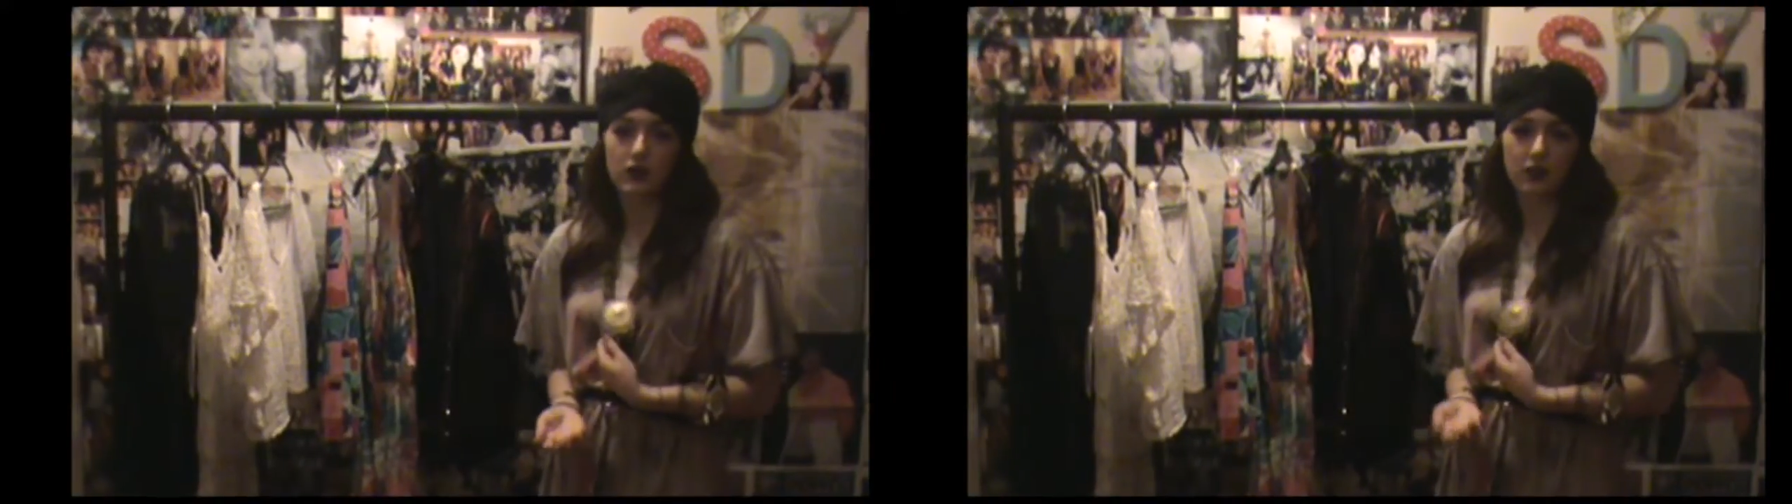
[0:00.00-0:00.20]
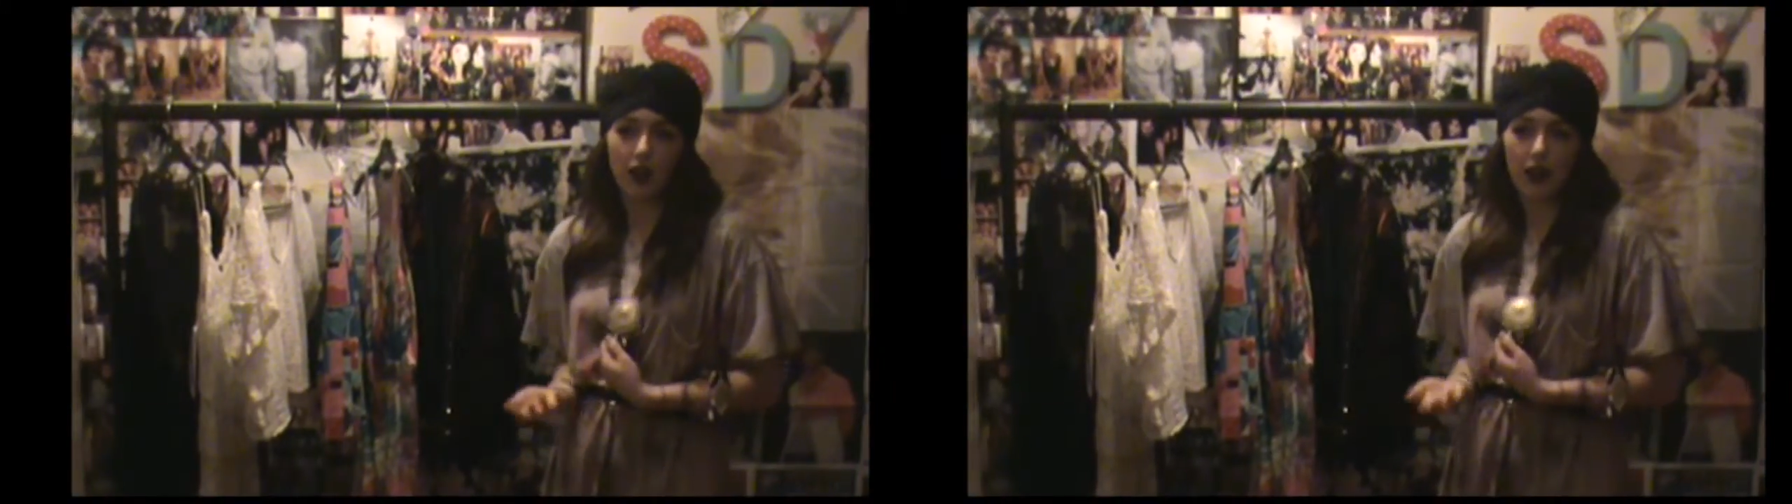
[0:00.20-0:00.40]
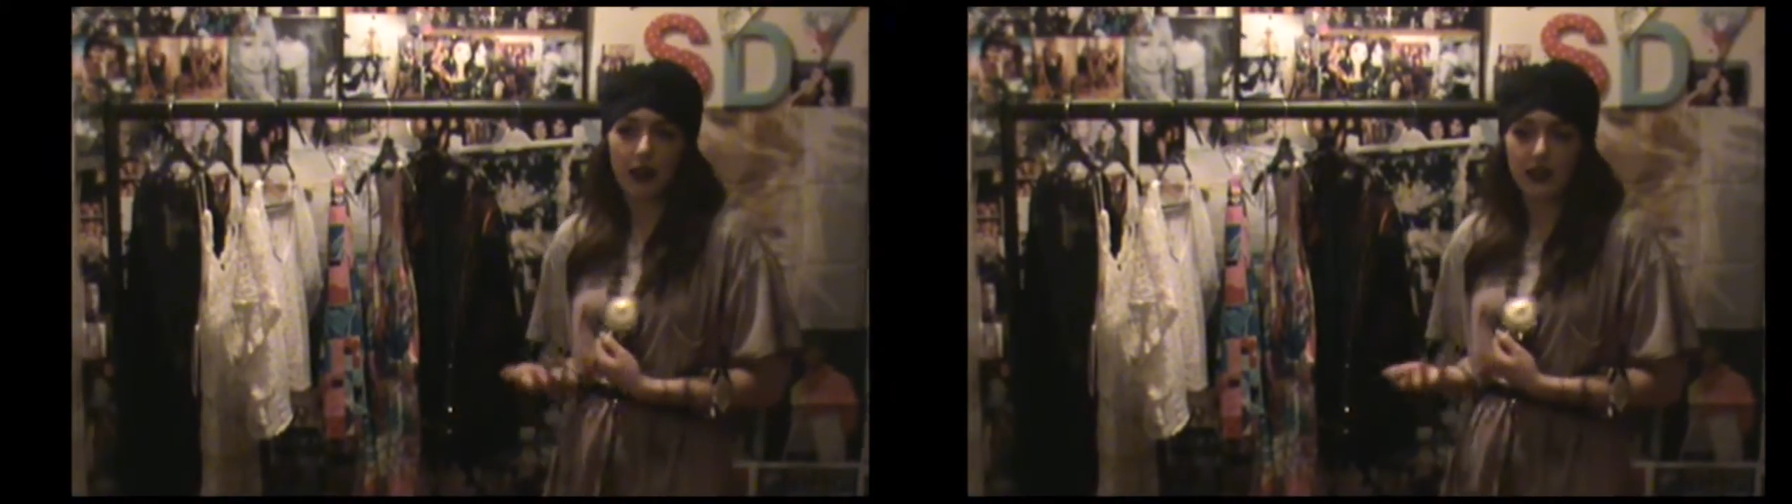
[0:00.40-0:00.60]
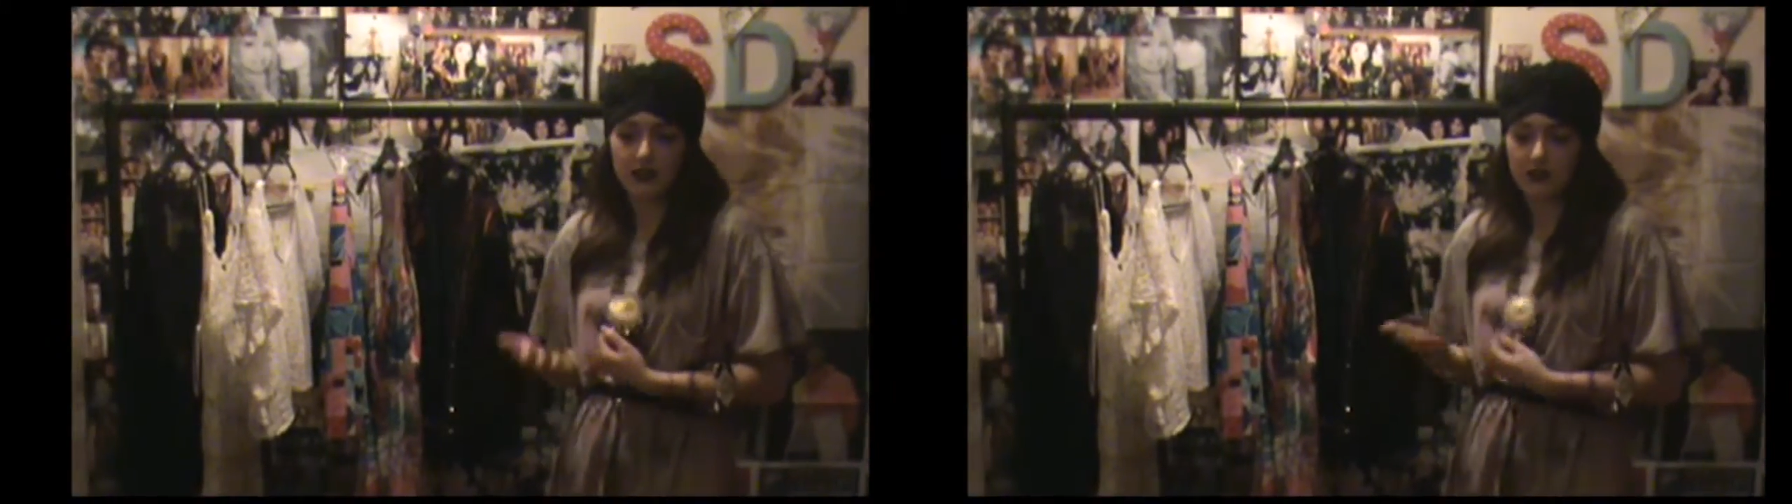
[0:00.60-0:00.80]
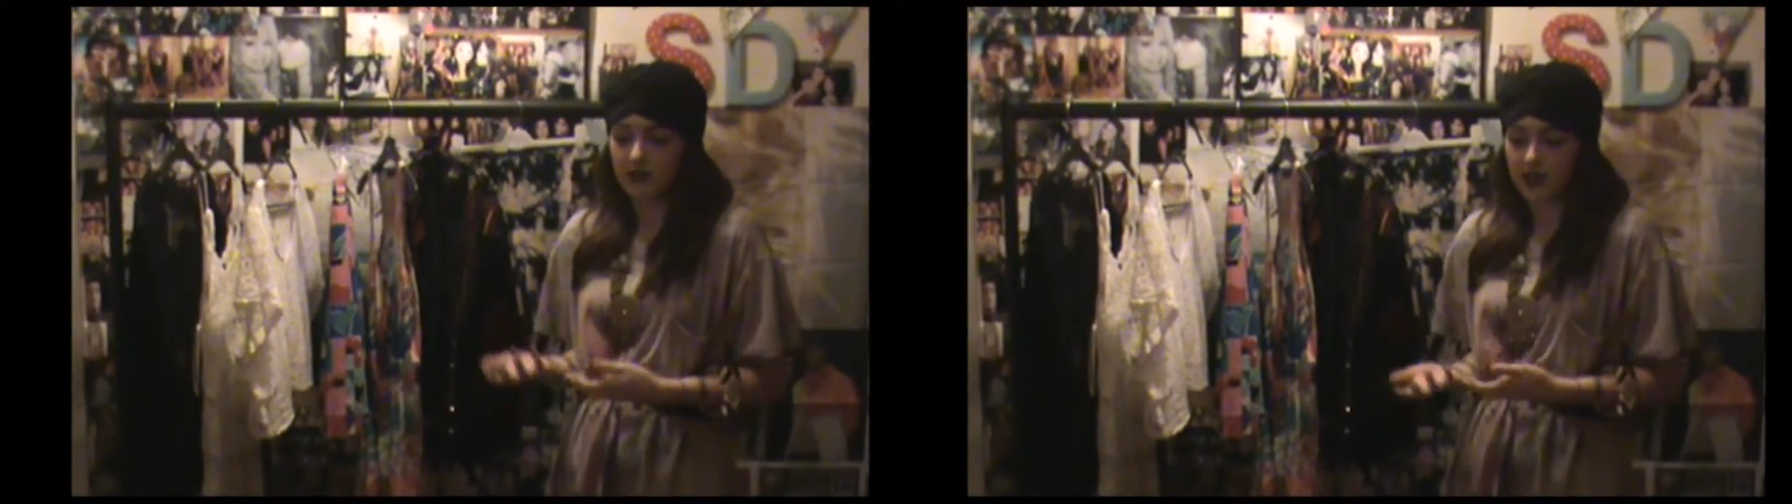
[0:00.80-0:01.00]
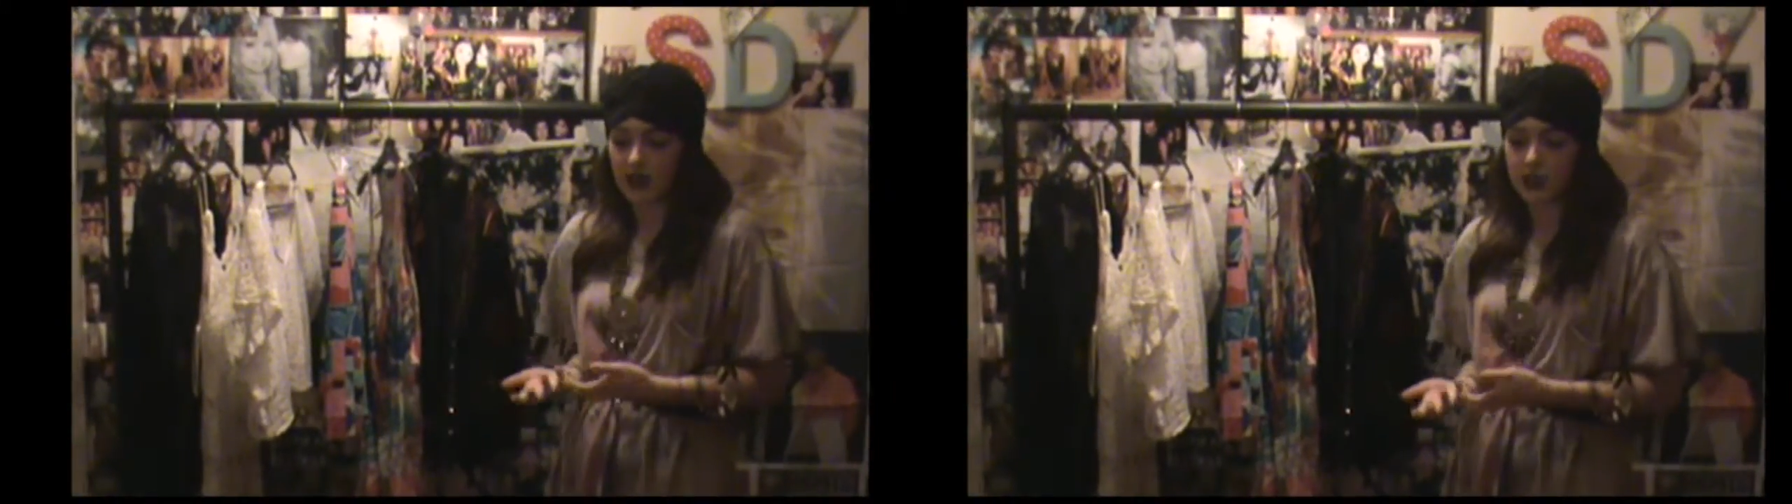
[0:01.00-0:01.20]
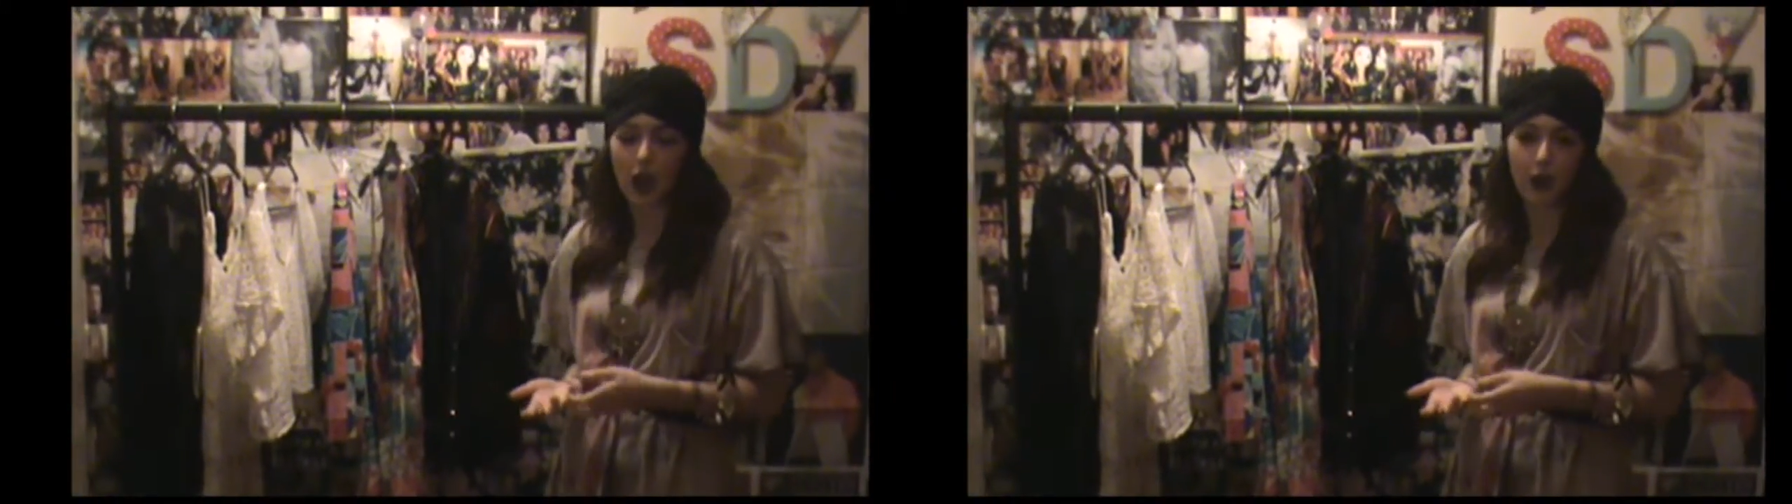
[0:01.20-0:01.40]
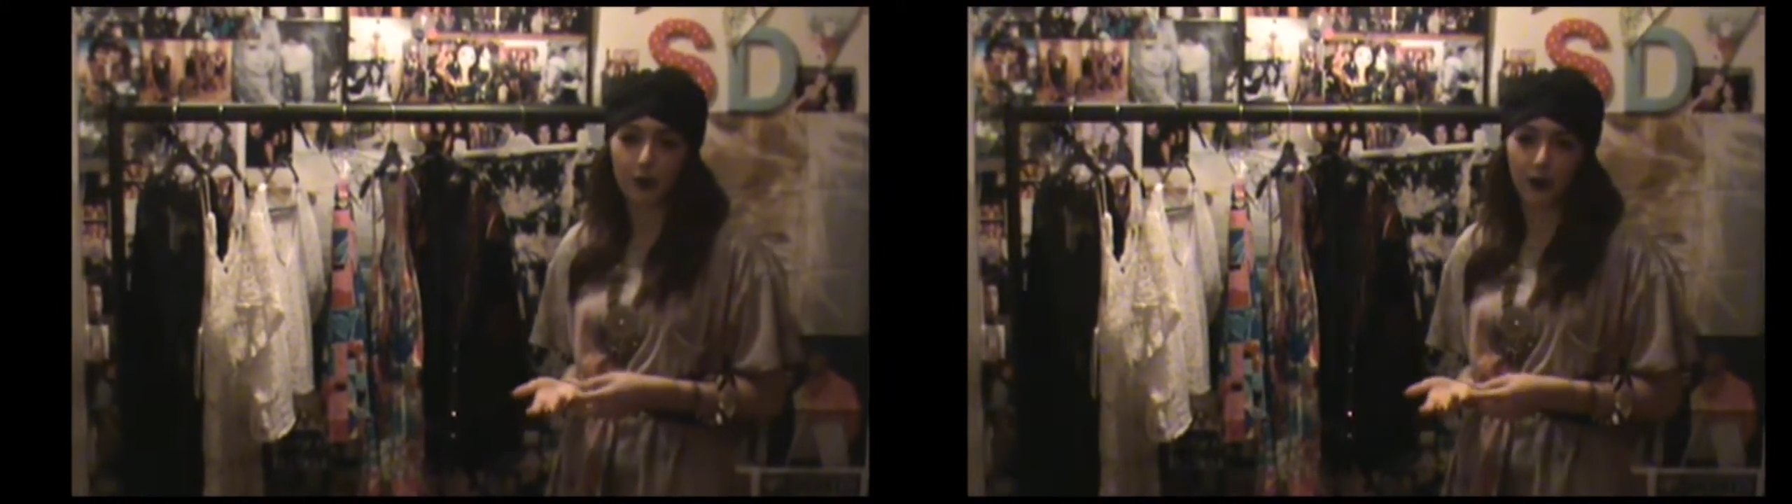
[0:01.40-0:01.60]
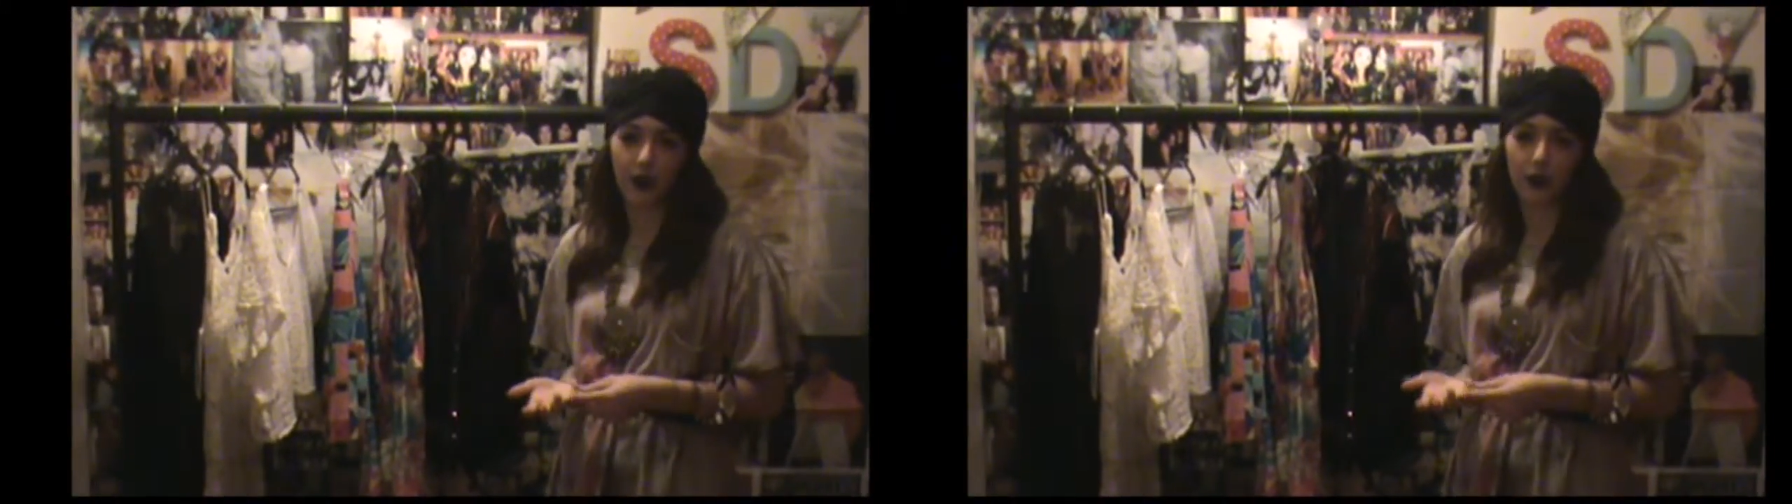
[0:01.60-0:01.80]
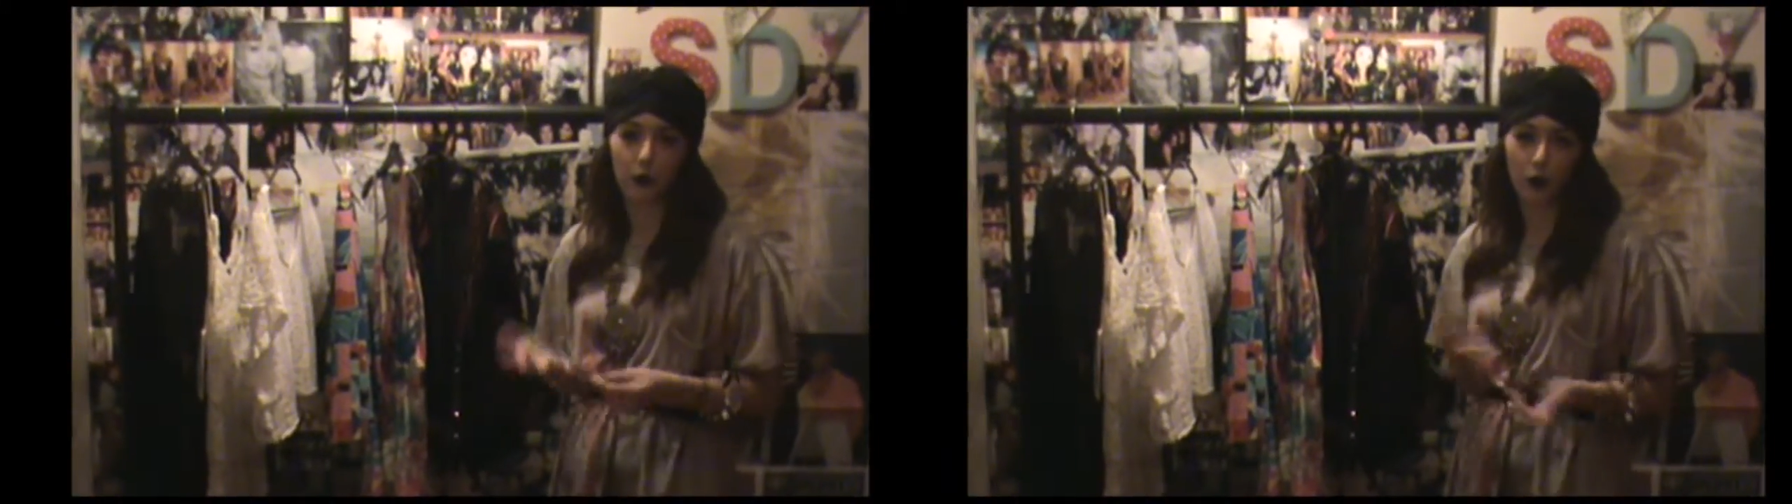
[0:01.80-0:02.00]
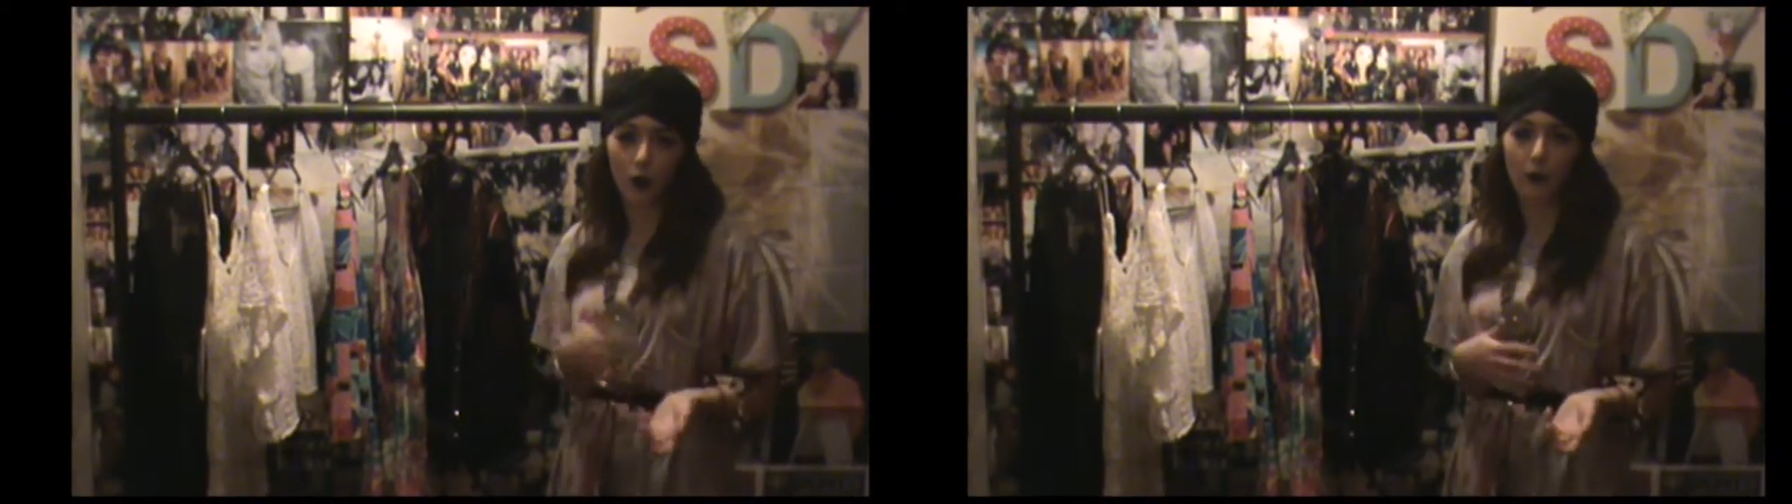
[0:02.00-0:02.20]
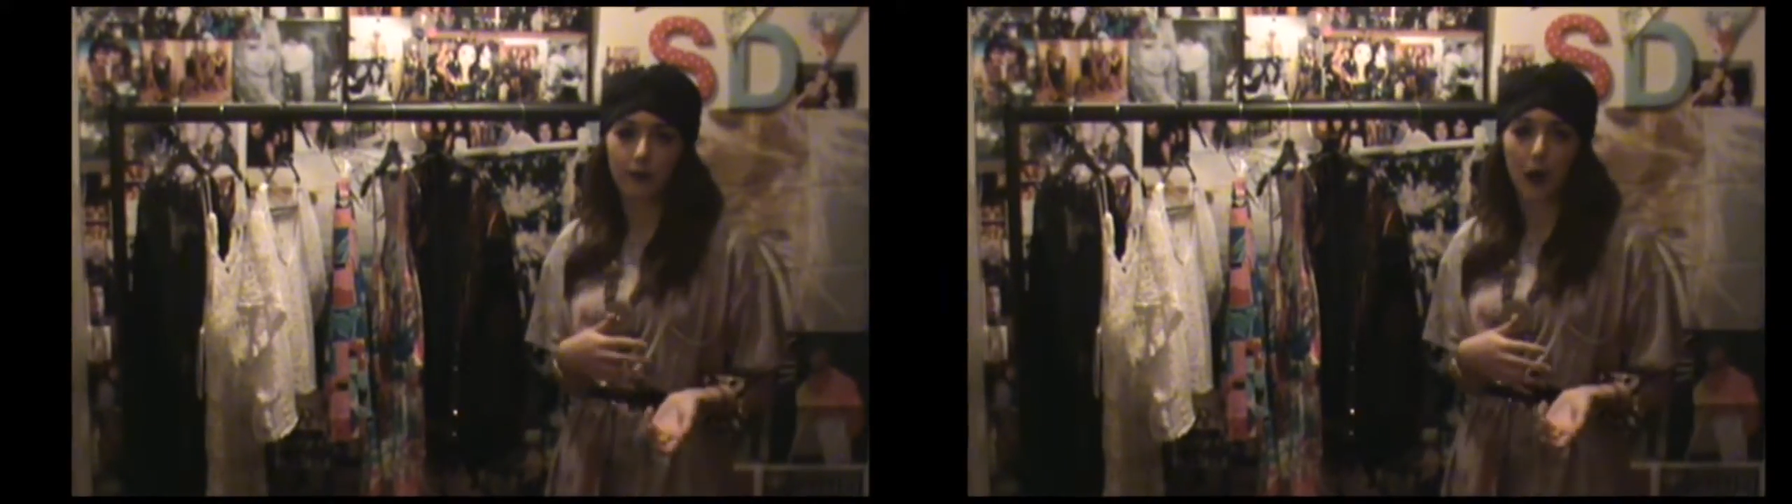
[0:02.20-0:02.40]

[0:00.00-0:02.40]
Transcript: like and interpret what